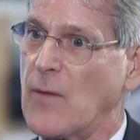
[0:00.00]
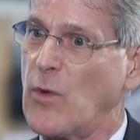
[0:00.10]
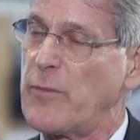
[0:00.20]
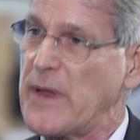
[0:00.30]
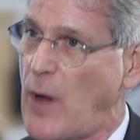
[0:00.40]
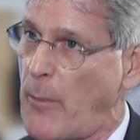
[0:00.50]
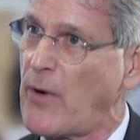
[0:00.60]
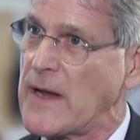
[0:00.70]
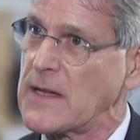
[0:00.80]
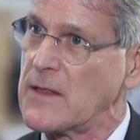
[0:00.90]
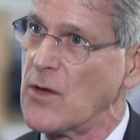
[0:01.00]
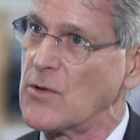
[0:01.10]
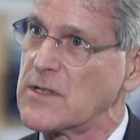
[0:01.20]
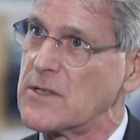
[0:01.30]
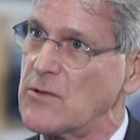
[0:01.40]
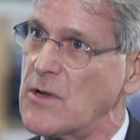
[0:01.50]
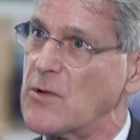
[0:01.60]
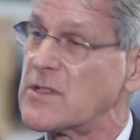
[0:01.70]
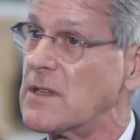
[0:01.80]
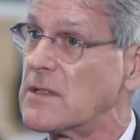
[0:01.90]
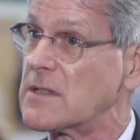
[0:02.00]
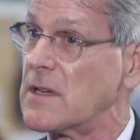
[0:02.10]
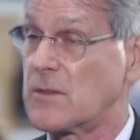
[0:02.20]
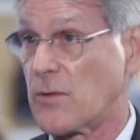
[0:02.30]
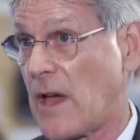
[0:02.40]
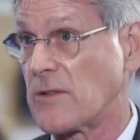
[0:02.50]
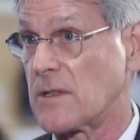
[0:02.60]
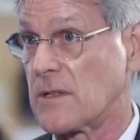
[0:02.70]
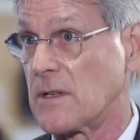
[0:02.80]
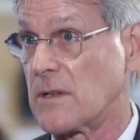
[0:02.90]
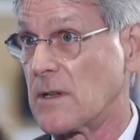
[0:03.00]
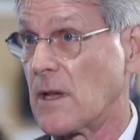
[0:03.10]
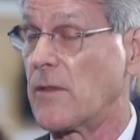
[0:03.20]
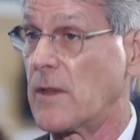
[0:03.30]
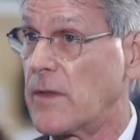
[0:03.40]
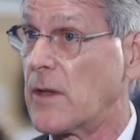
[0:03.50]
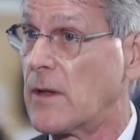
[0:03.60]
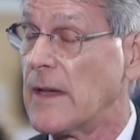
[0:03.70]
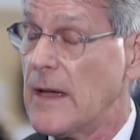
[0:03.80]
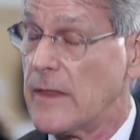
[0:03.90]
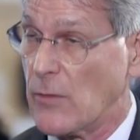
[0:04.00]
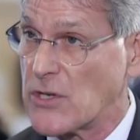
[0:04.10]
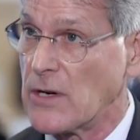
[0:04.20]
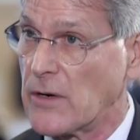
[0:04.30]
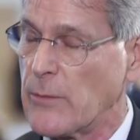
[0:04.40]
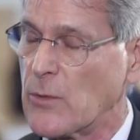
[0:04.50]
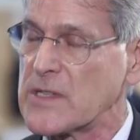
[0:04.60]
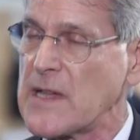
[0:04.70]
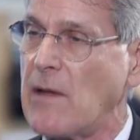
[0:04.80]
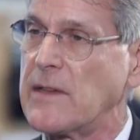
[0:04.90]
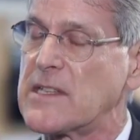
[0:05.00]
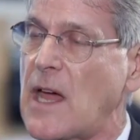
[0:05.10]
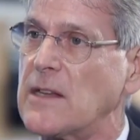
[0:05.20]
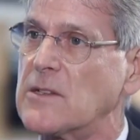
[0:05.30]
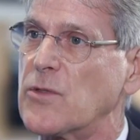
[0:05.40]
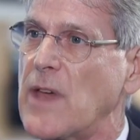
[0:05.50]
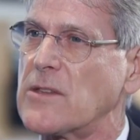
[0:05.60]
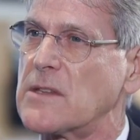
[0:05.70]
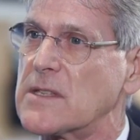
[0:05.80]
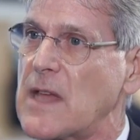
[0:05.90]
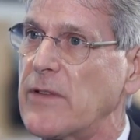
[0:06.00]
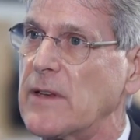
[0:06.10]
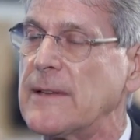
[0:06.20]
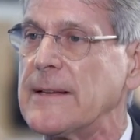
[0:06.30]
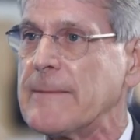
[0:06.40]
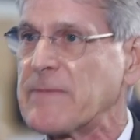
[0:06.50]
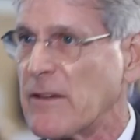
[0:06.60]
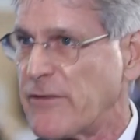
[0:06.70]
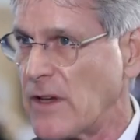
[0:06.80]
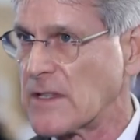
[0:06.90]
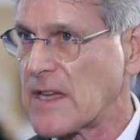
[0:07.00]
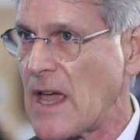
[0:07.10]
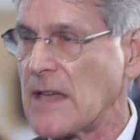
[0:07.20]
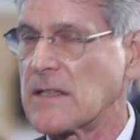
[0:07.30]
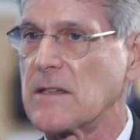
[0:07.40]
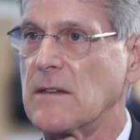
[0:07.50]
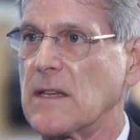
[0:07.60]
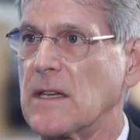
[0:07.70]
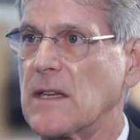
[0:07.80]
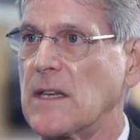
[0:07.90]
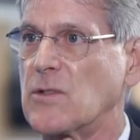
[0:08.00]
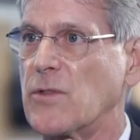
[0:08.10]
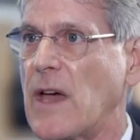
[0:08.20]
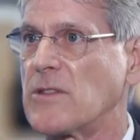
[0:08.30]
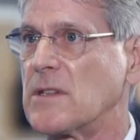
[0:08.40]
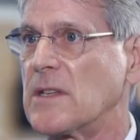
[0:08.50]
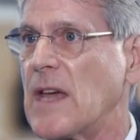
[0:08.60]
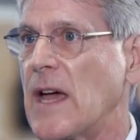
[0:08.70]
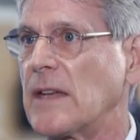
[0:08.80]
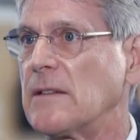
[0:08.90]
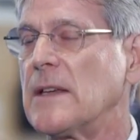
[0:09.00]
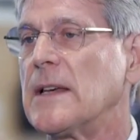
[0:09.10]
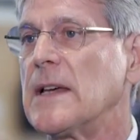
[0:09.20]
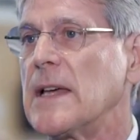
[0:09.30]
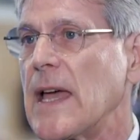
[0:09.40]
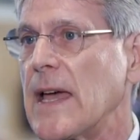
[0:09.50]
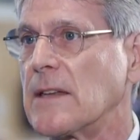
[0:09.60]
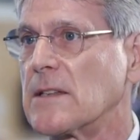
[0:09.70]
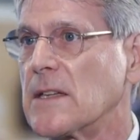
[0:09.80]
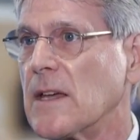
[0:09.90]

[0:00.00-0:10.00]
We've been operating those, as you know, since 2000. The original agreement was signed in 2007. First gas in 2009, and